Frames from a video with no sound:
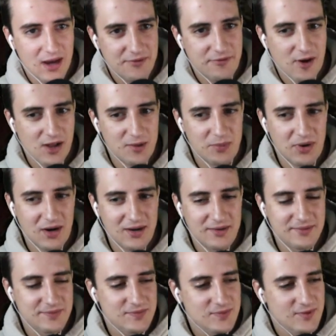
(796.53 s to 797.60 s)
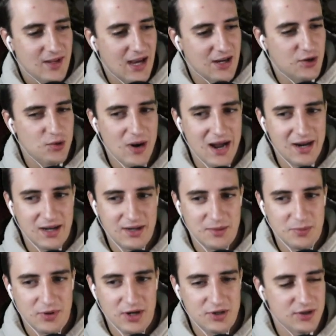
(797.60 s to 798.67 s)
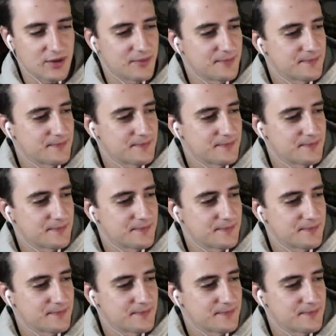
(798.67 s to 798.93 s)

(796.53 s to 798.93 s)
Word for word: fall apart. I crack under pressure.